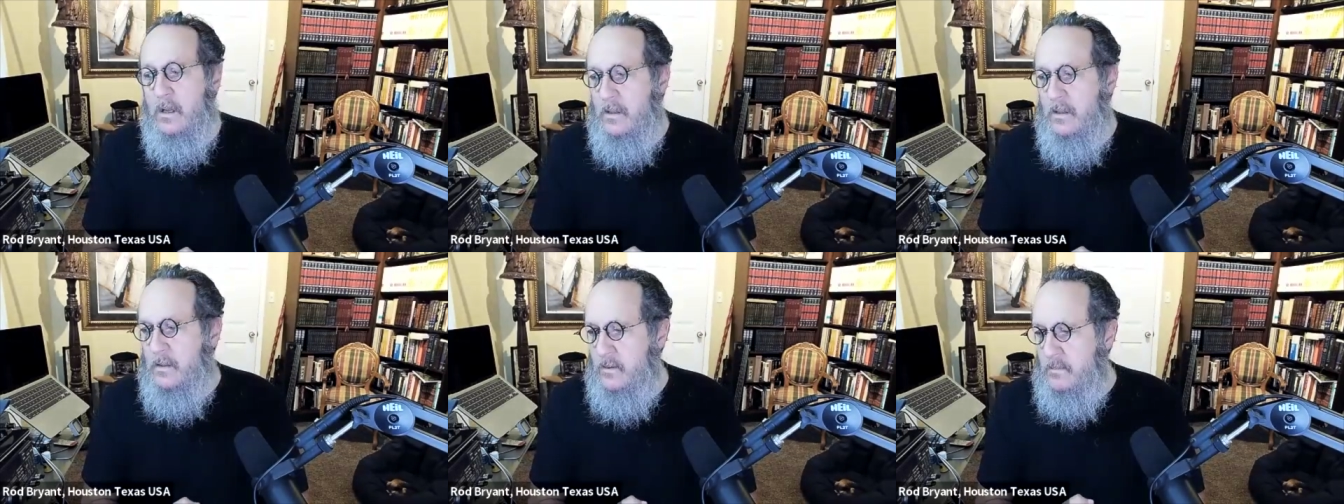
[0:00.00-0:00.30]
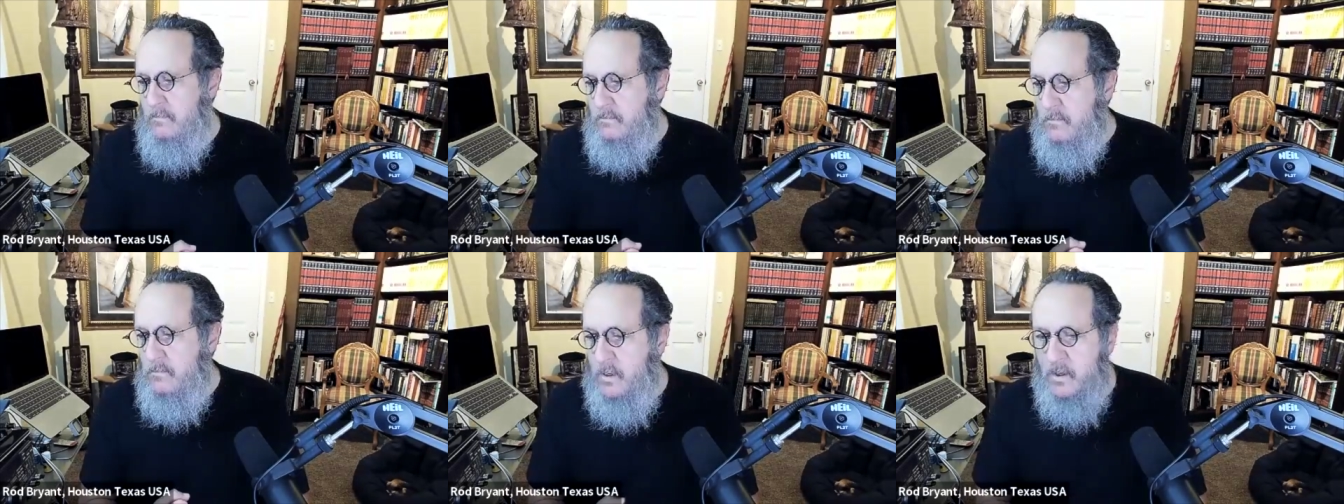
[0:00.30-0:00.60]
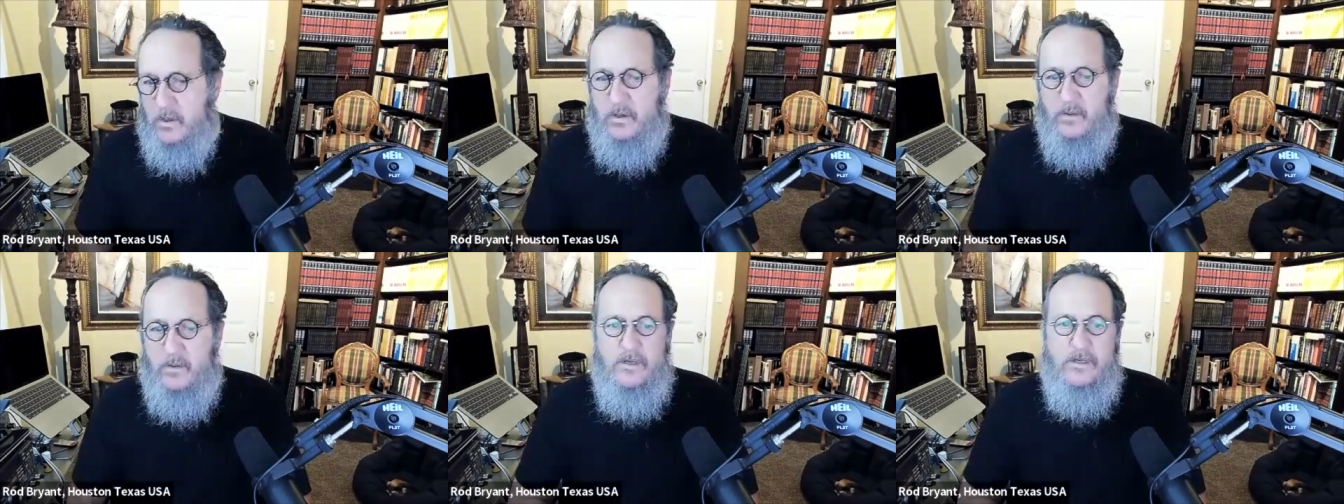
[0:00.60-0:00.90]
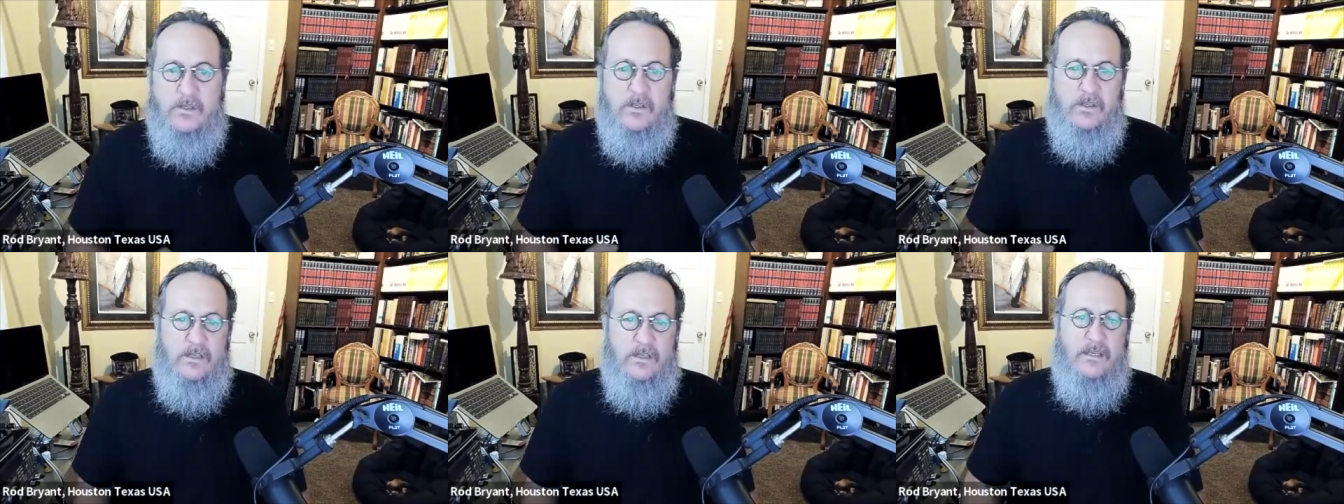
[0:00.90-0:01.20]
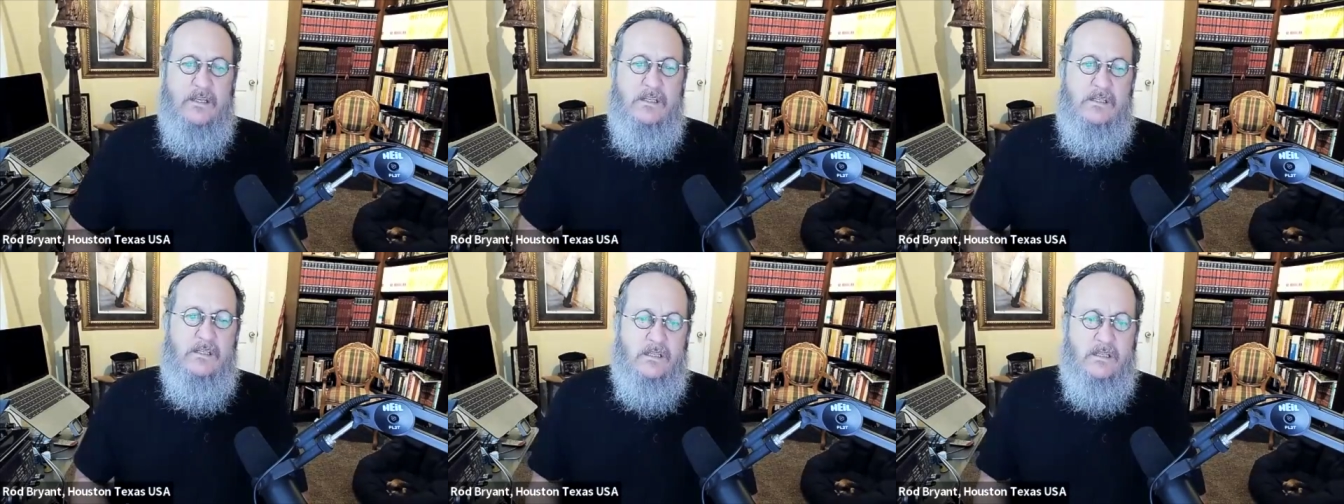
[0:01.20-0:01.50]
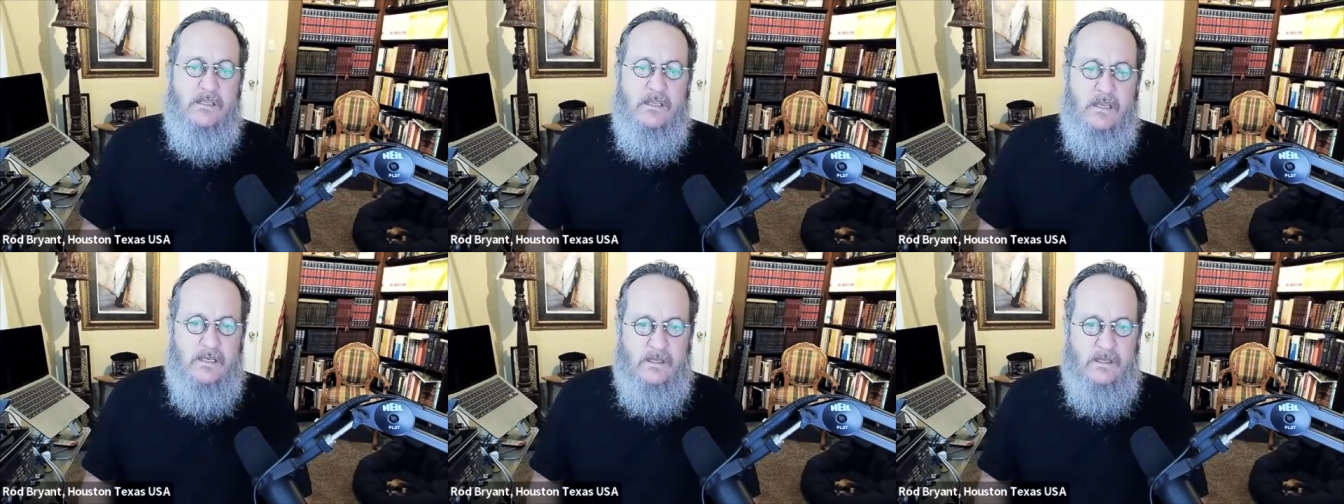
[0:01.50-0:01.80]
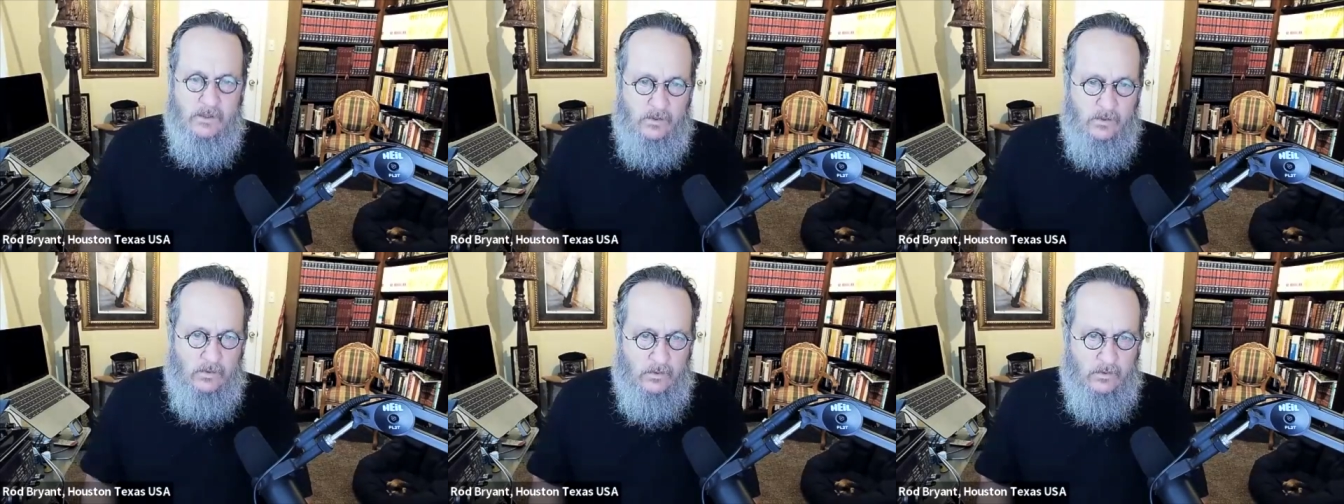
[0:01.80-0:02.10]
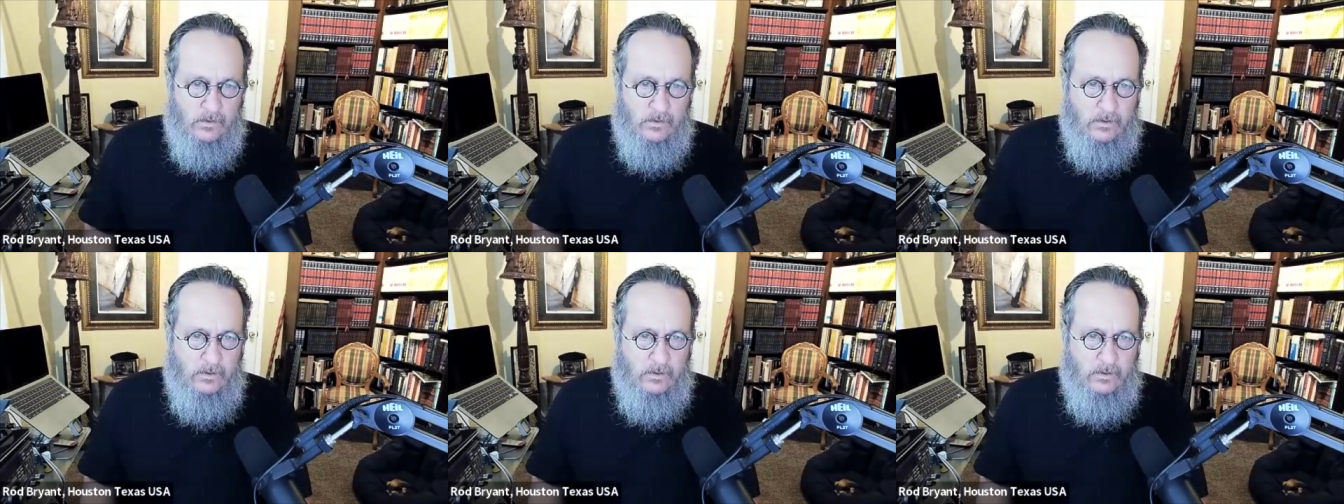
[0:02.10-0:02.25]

the murderous things that they do.